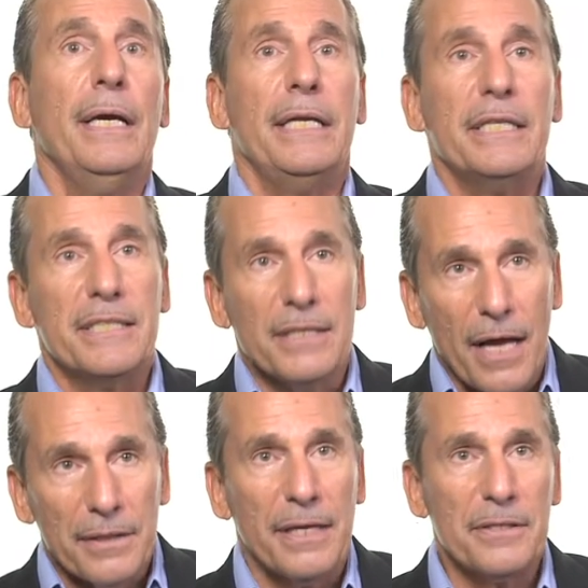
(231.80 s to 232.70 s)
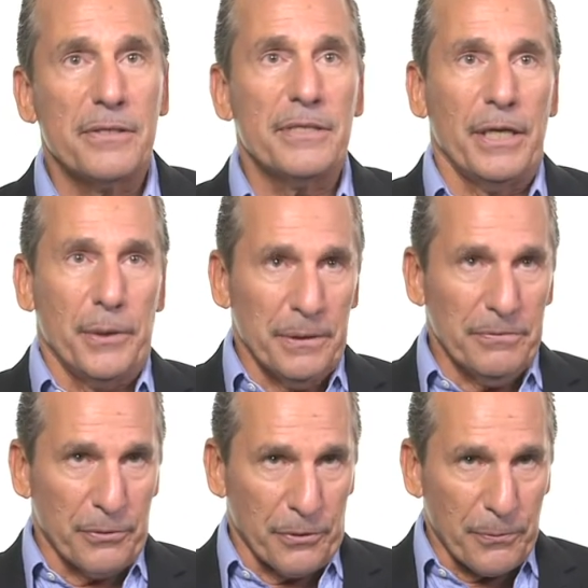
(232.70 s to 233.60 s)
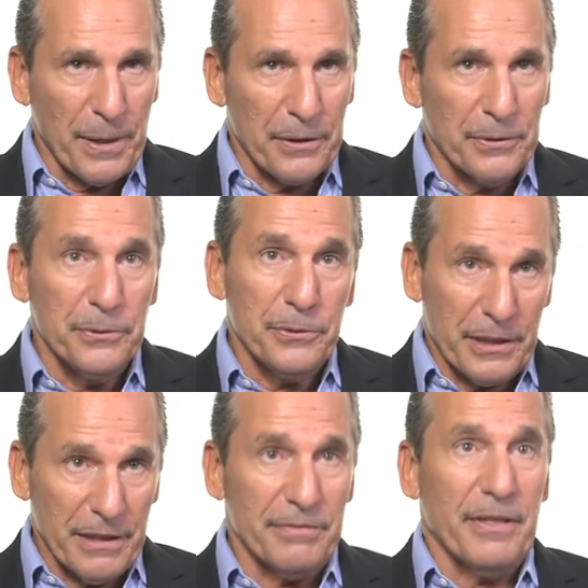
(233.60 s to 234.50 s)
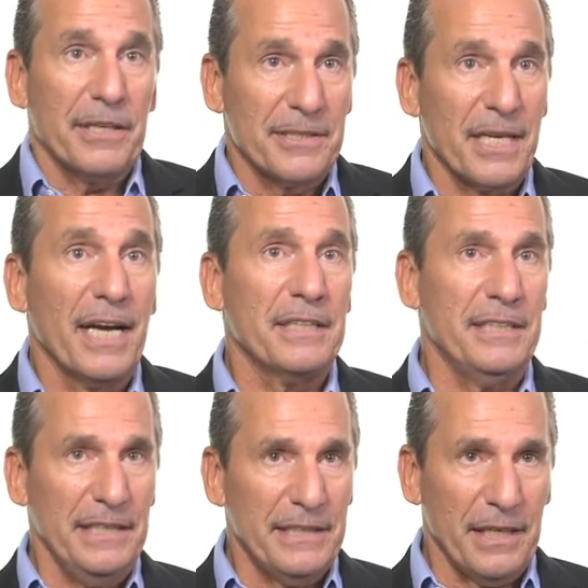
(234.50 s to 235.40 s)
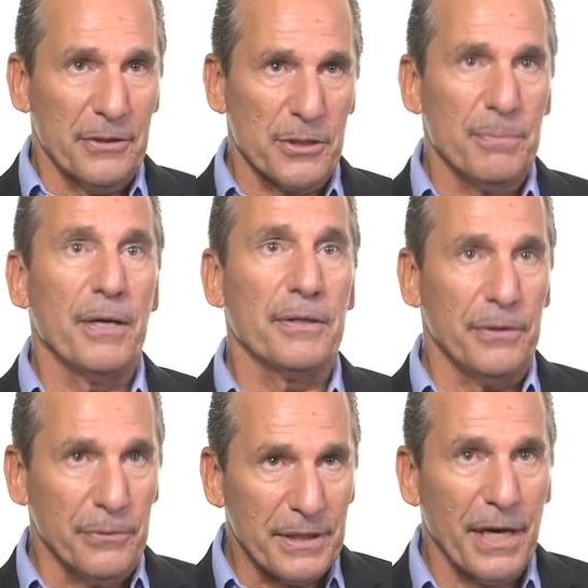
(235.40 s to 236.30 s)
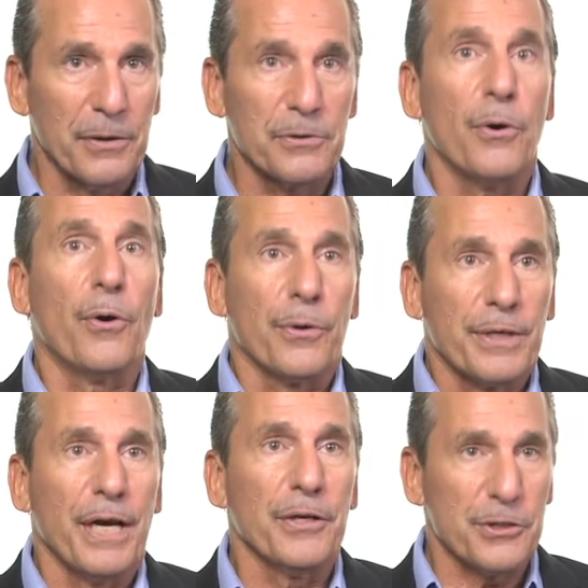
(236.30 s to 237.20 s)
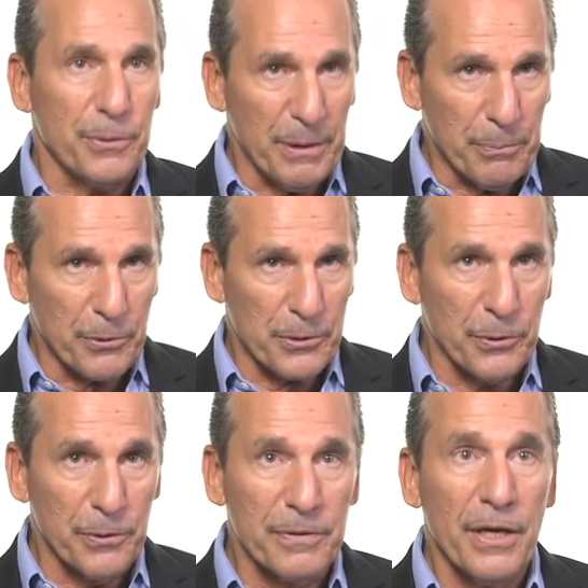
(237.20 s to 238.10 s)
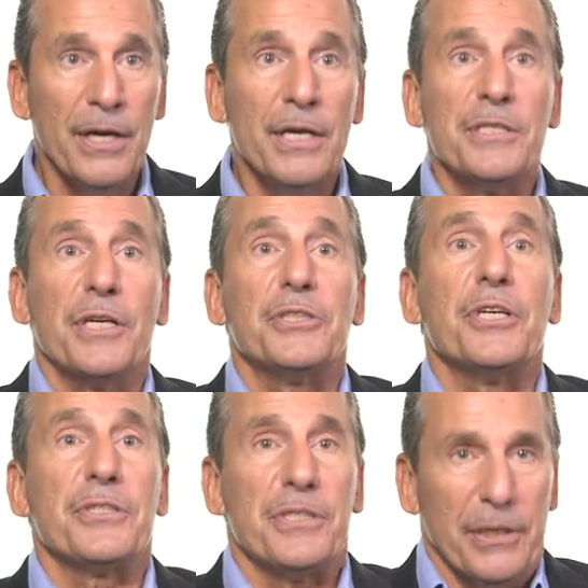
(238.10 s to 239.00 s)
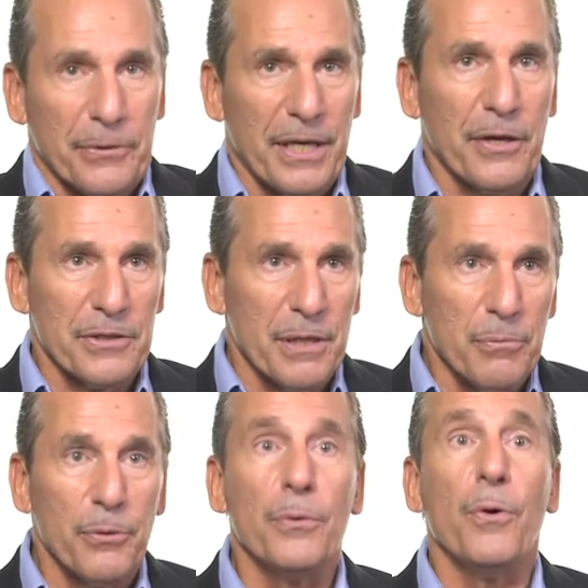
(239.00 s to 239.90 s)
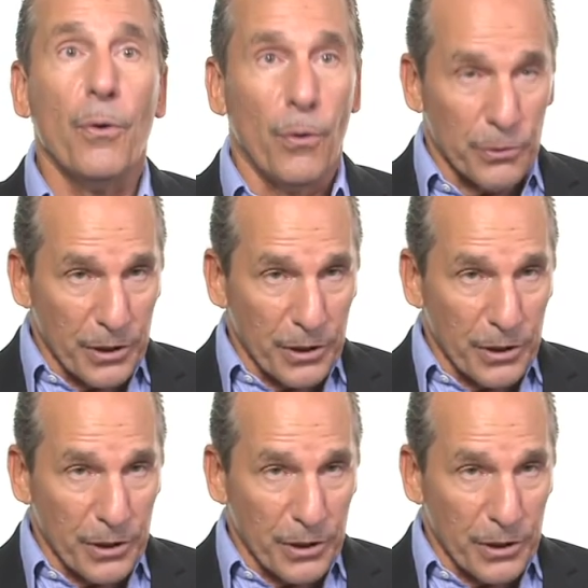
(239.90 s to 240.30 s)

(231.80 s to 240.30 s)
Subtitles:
It is not necessary for the creditor to give exact details about the account or accounts to be preserved, such as the account number or